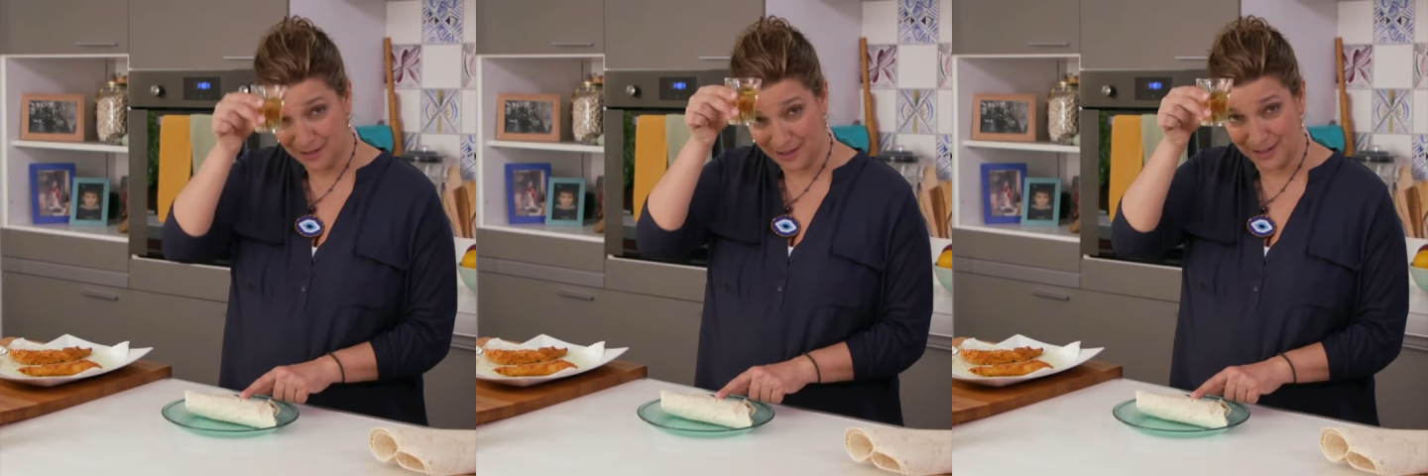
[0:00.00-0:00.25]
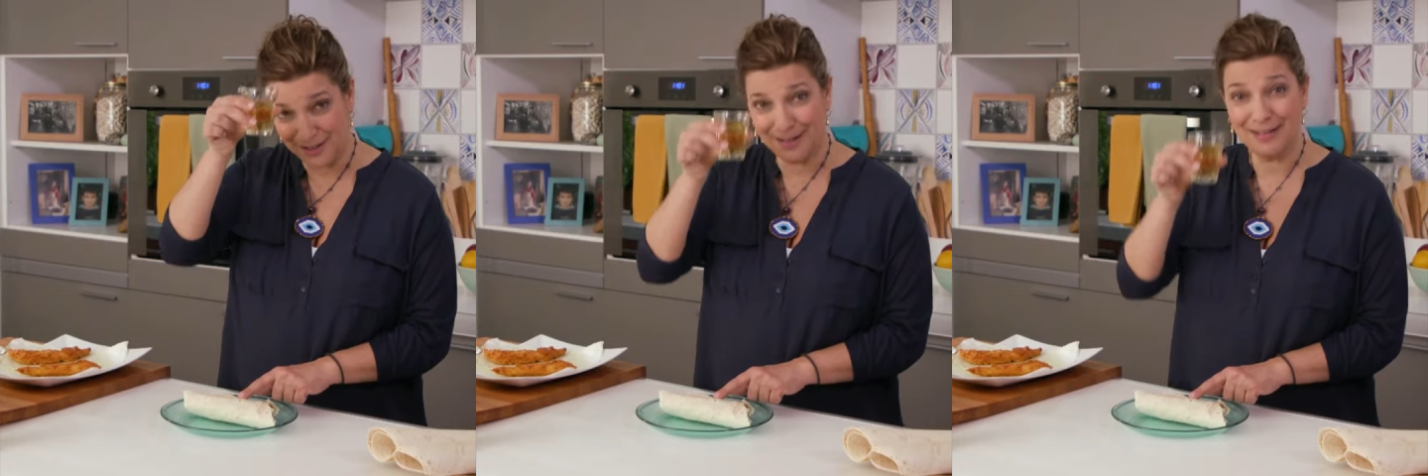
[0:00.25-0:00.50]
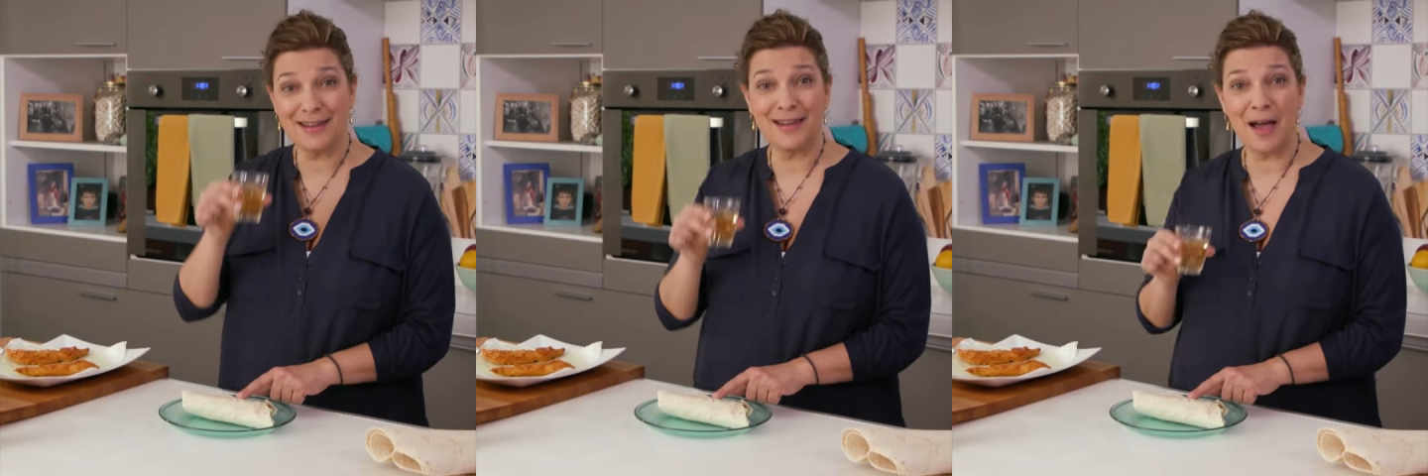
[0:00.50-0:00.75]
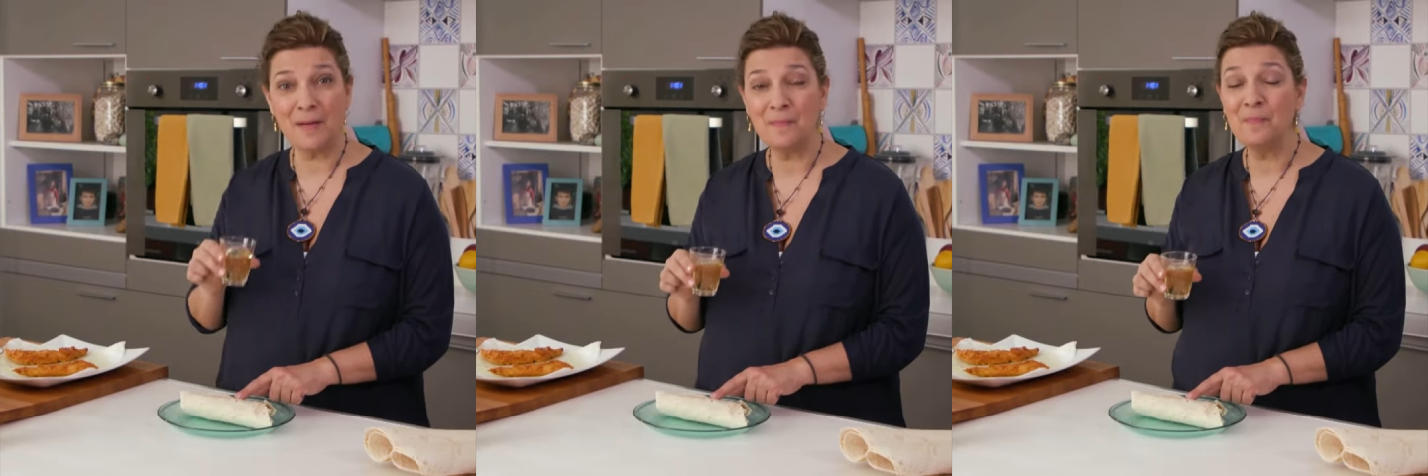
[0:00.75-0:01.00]
You see,
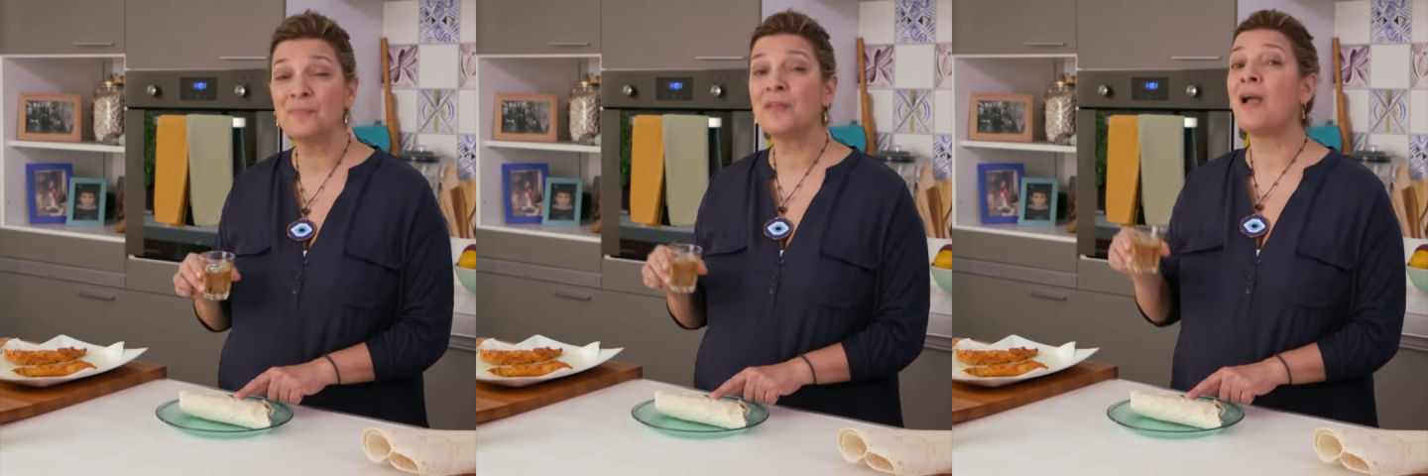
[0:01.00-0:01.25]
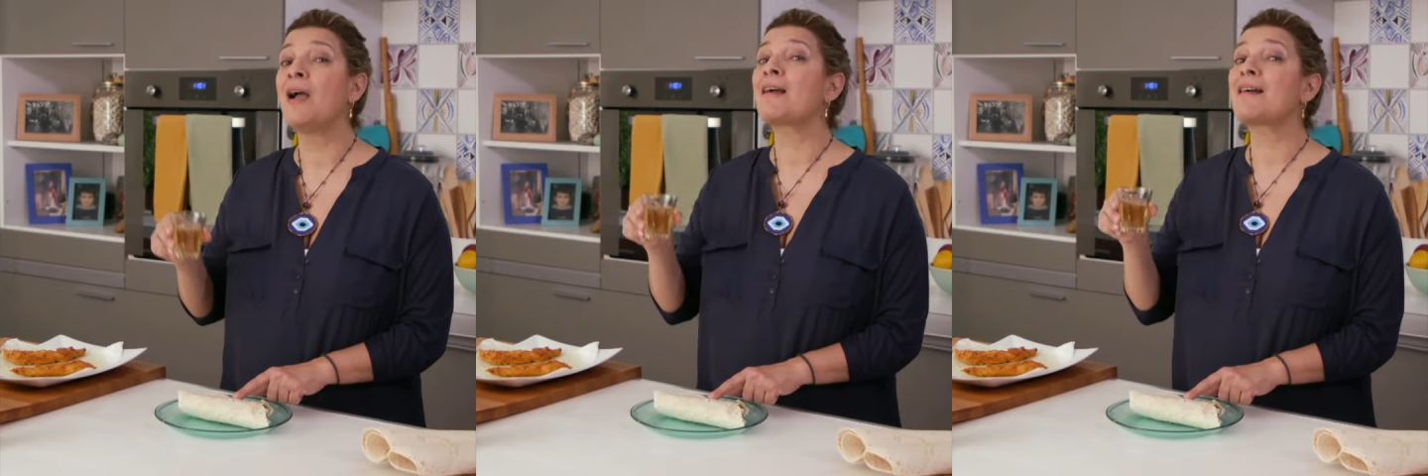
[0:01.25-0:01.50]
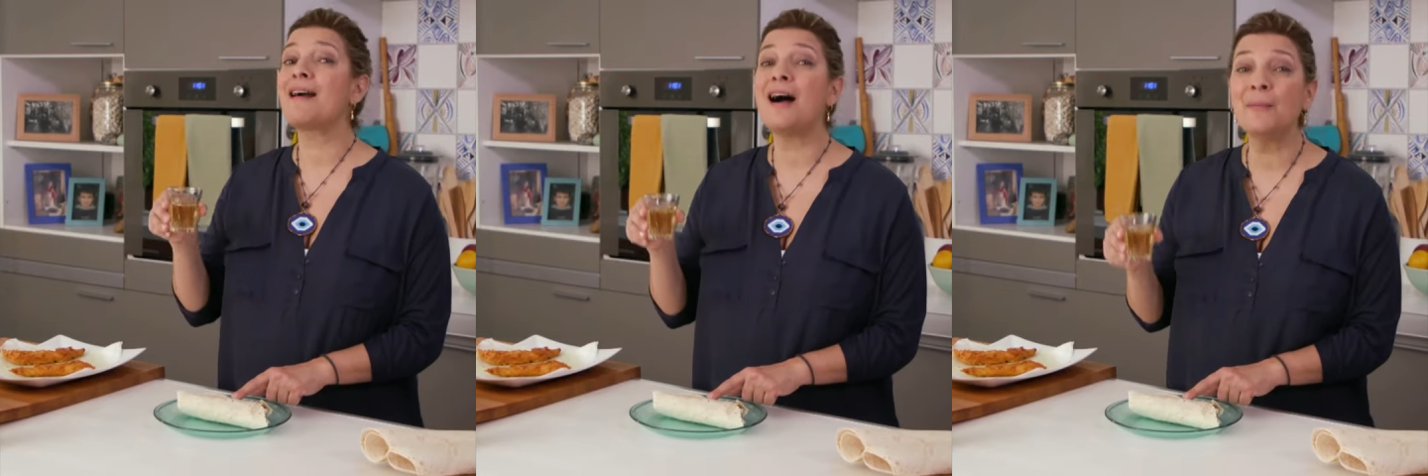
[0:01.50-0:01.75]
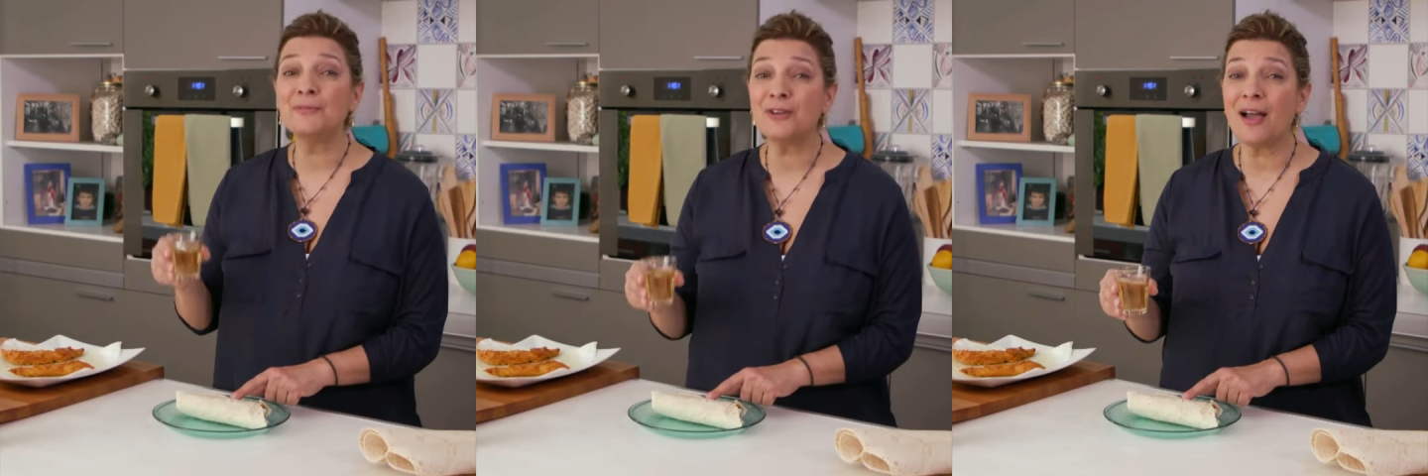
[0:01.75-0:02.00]
Yian,
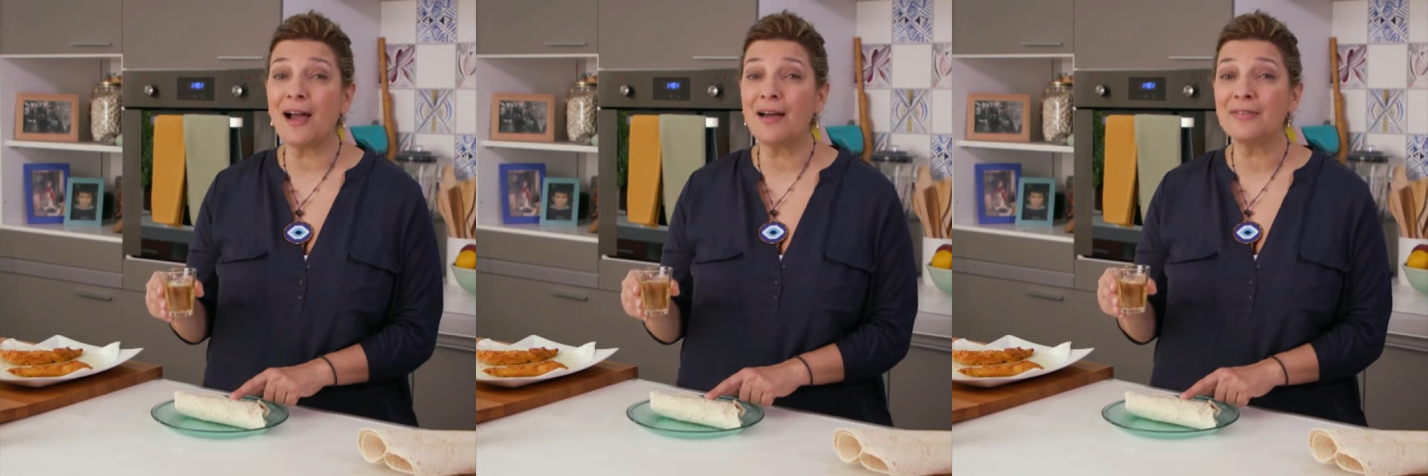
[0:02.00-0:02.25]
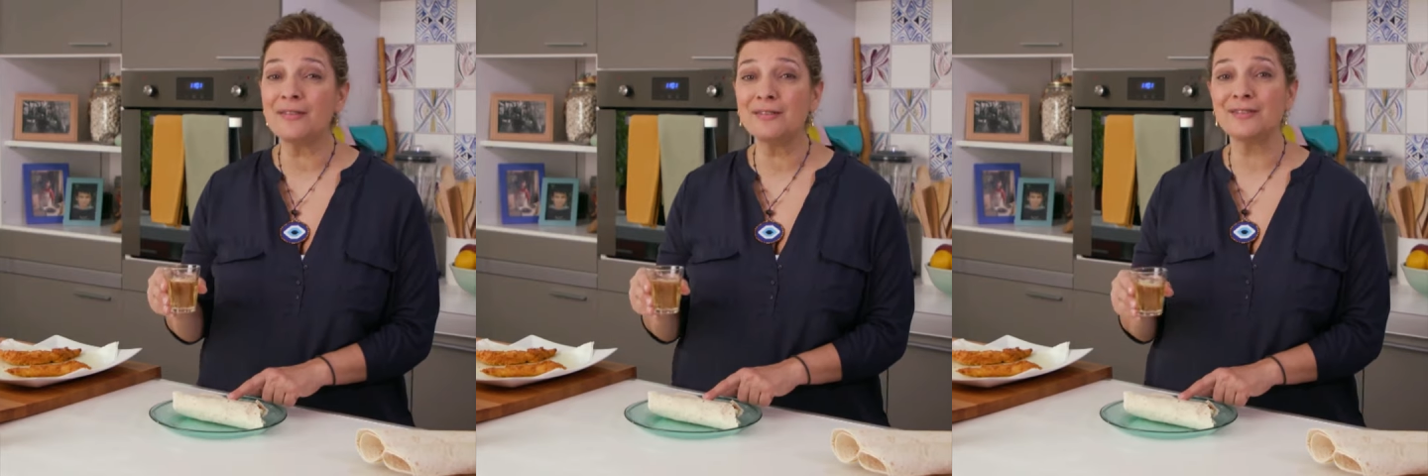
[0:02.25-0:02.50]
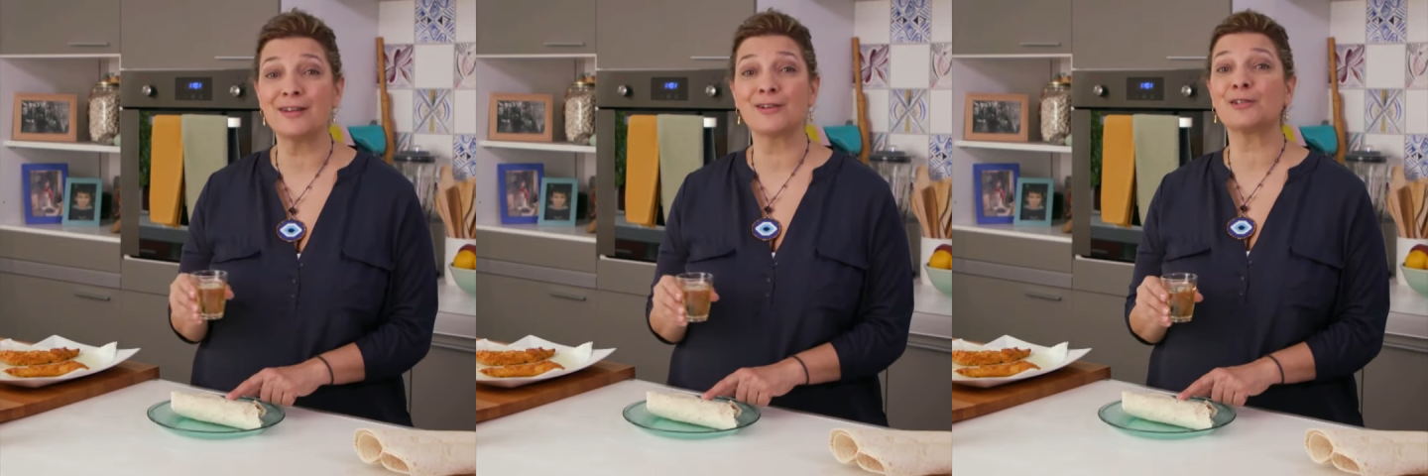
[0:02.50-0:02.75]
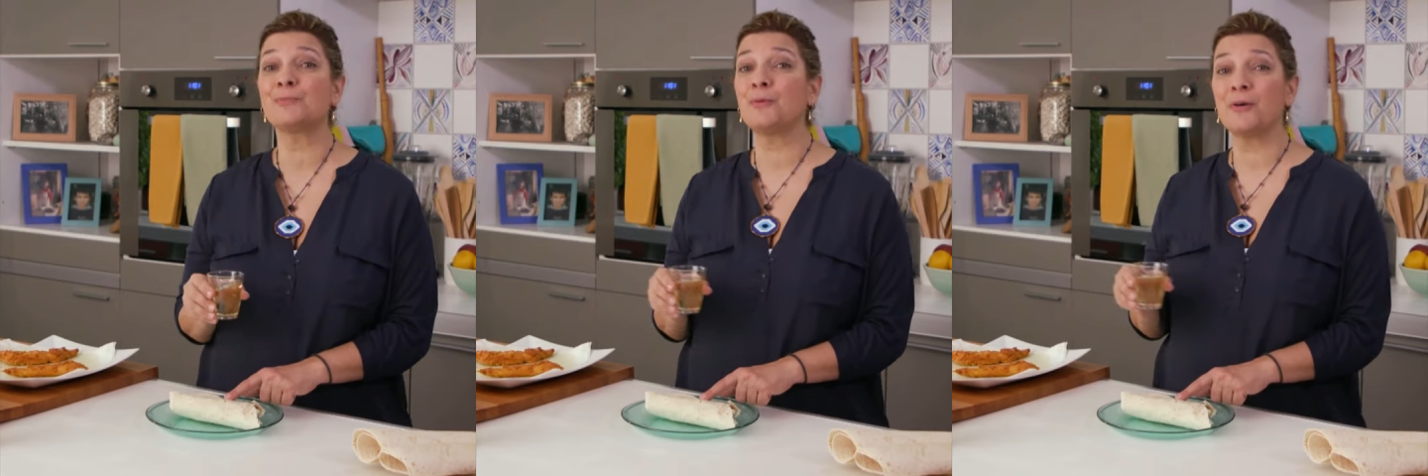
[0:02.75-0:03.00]
come to Athens,
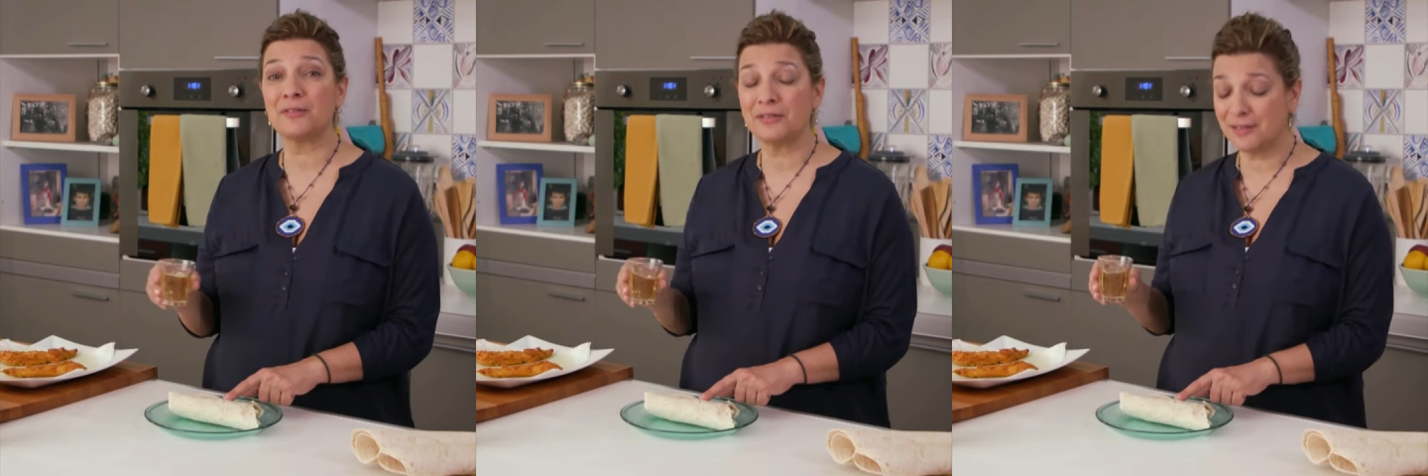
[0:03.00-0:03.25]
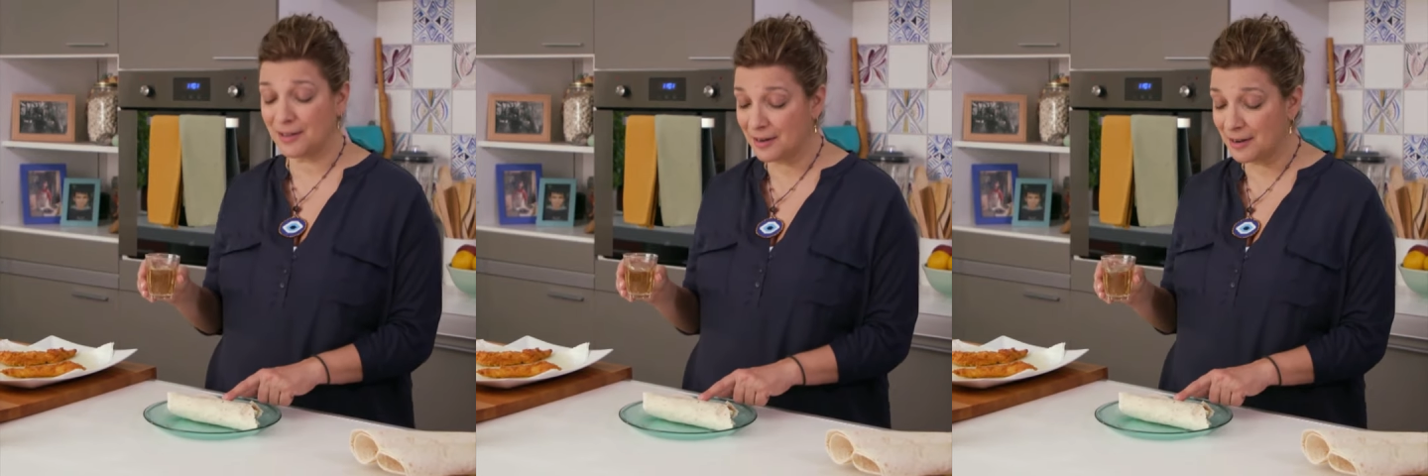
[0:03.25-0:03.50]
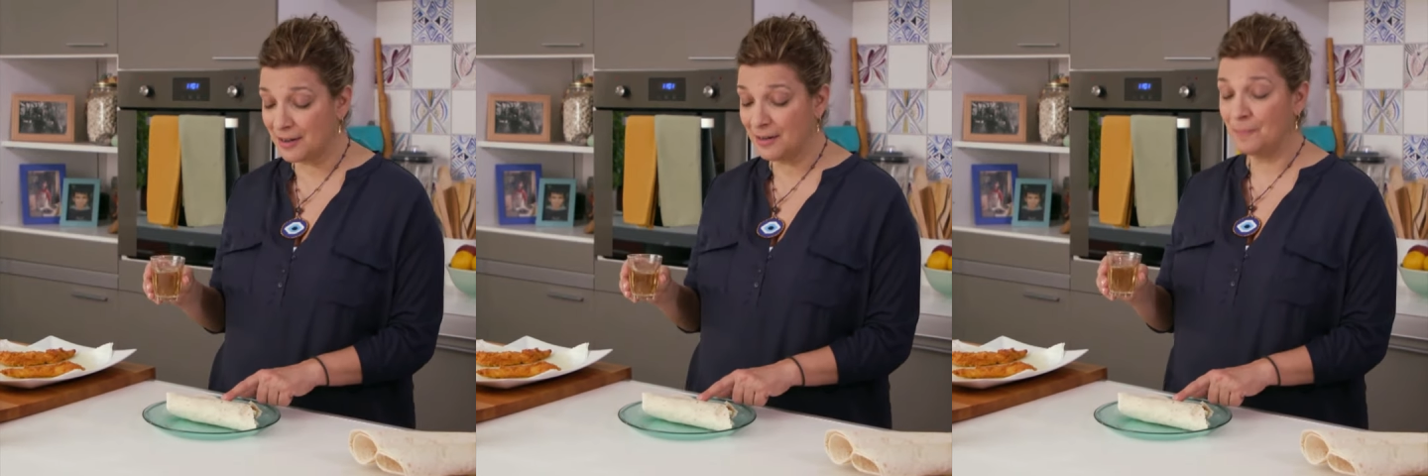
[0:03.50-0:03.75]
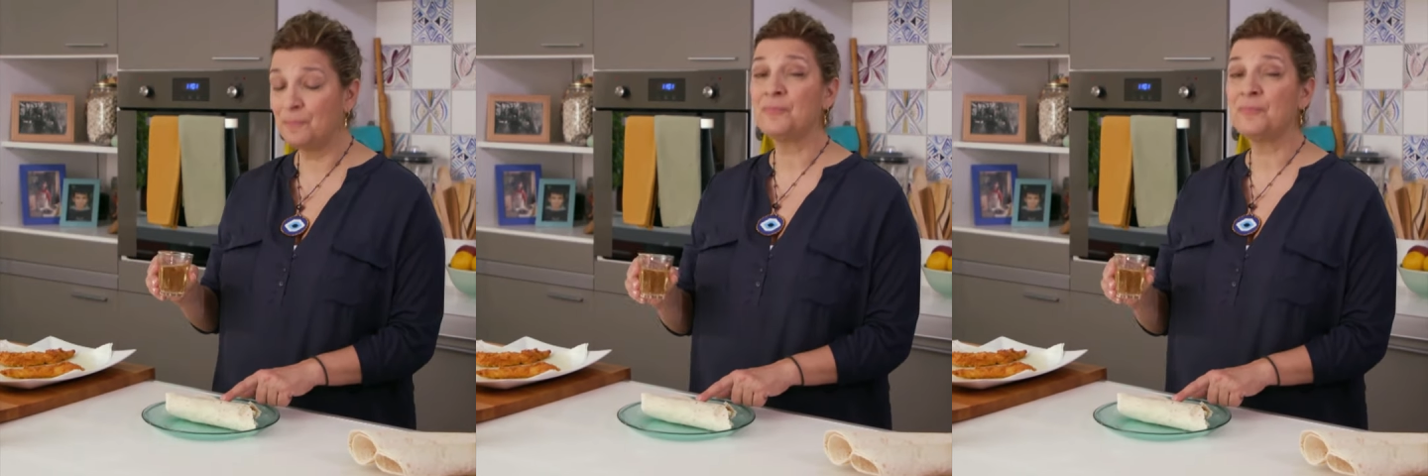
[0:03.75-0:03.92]
explore the city,